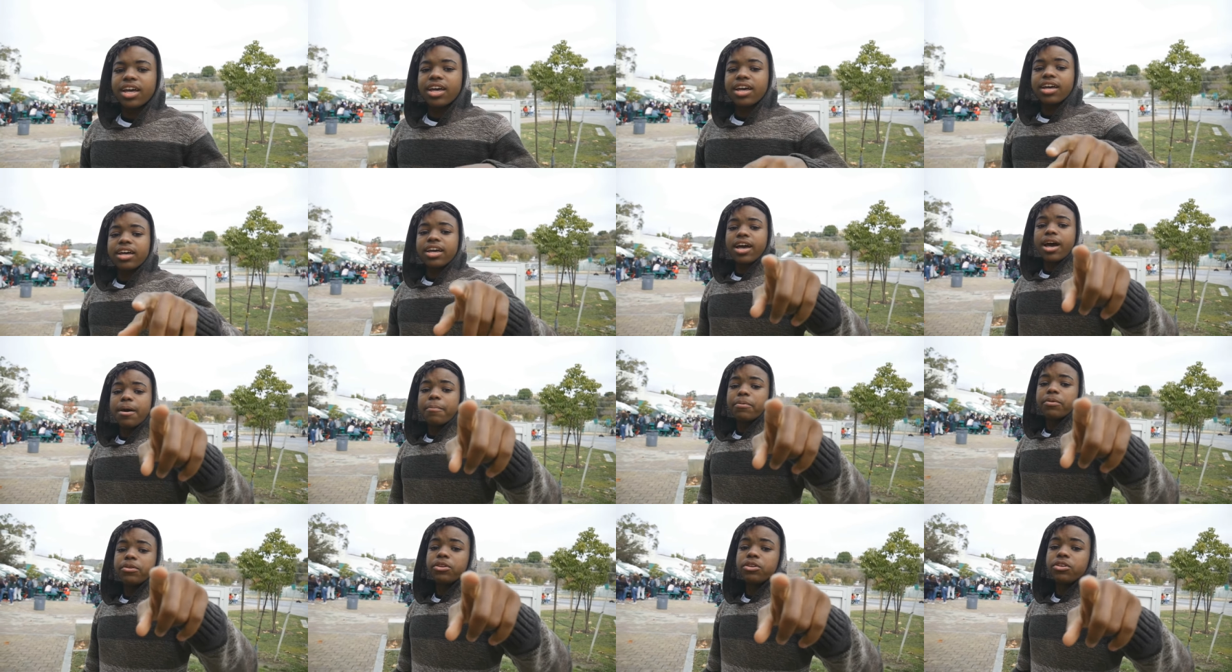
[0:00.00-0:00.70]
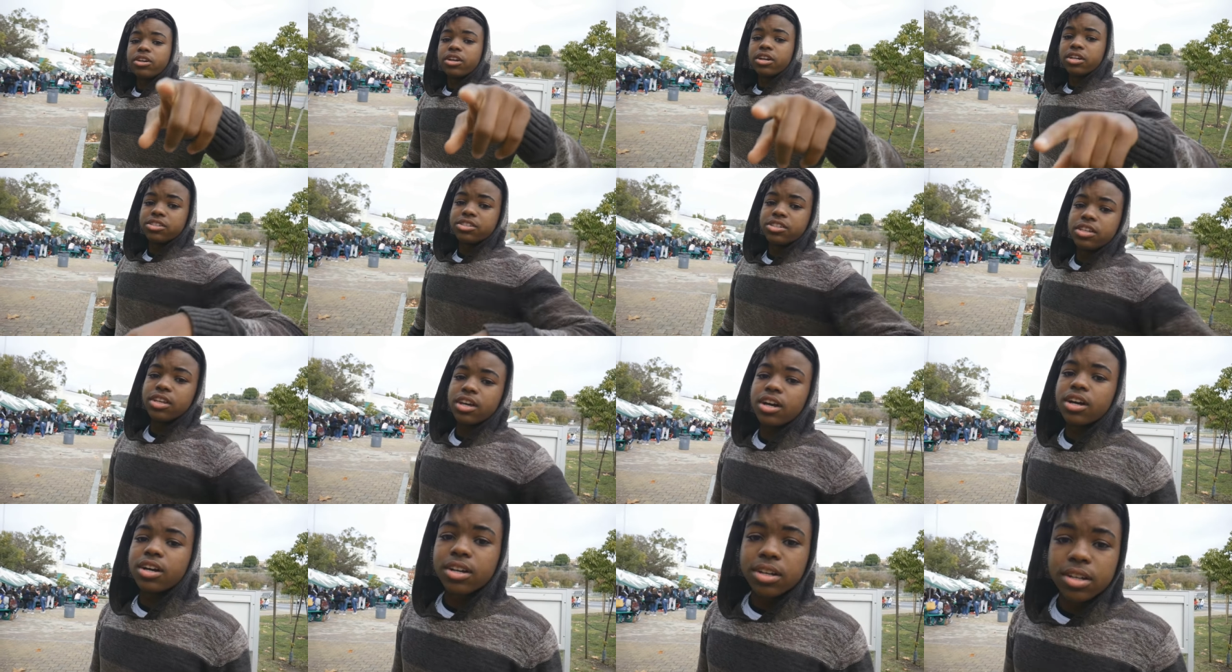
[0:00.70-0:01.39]
Hey, happy new year to
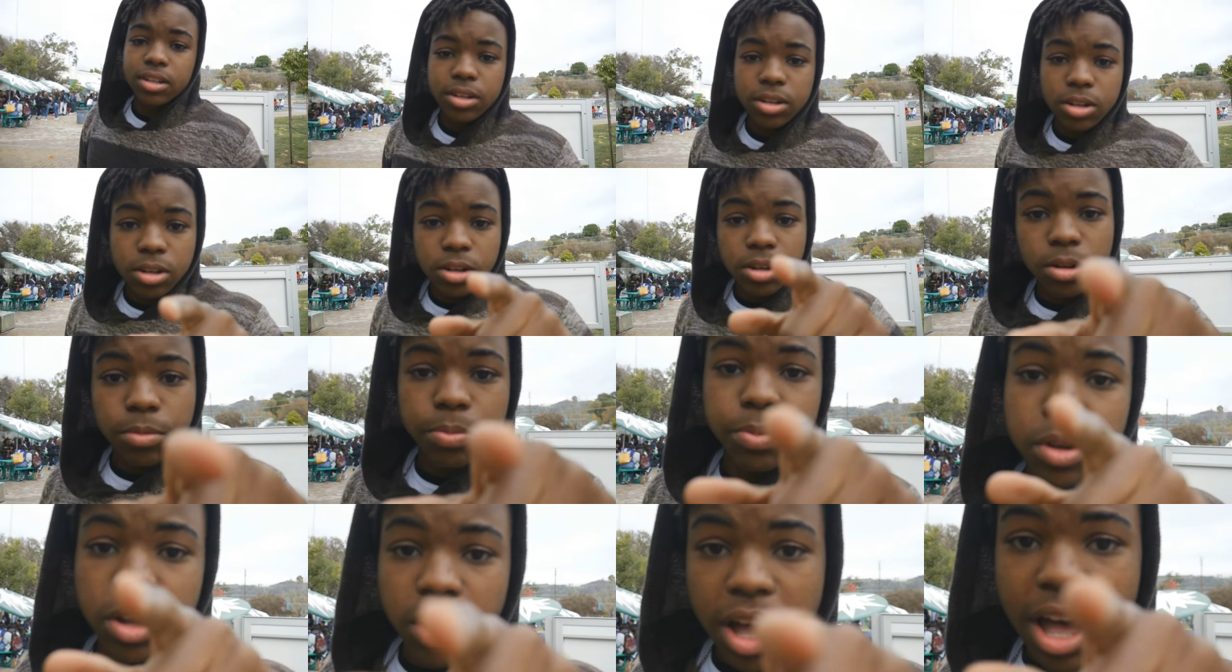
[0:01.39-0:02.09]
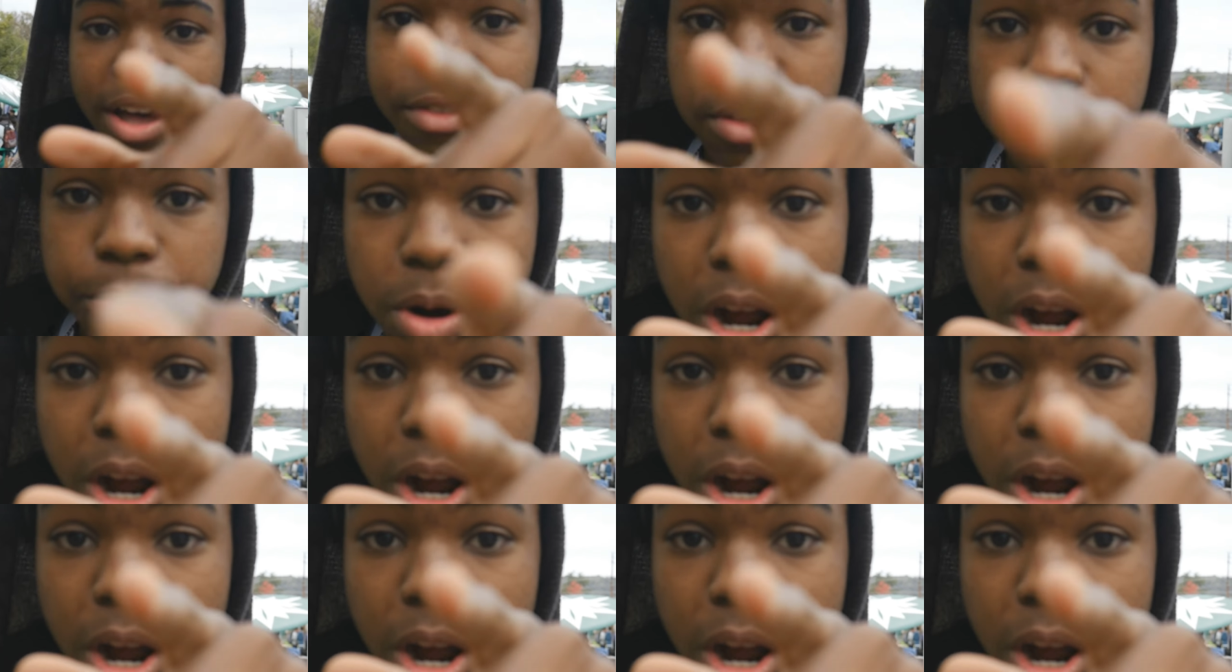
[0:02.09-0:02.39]
y'all. Hope y'all have a